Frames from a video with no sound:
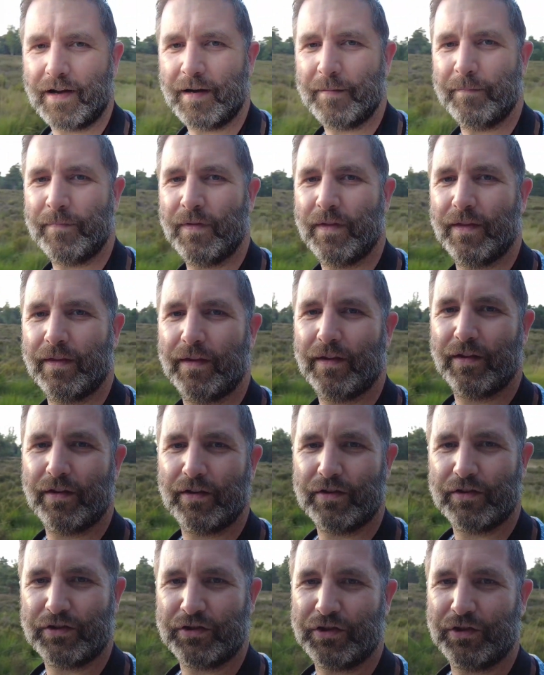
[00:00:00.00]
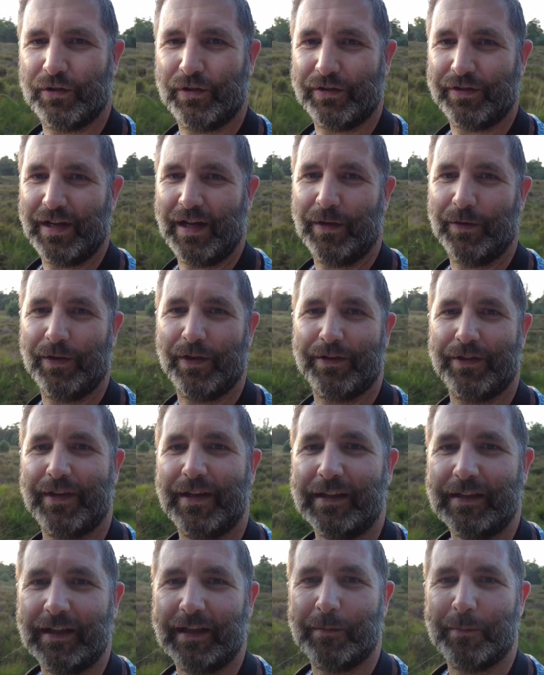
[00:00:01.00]
I'm sure as hell not
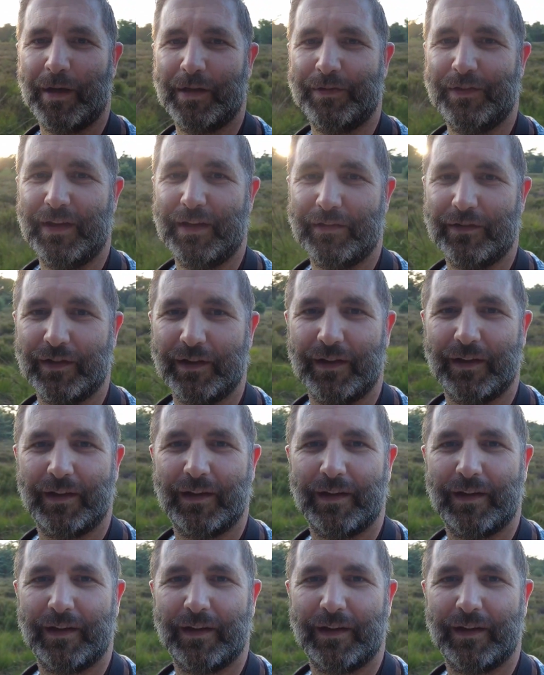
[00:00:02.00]
thinking about this.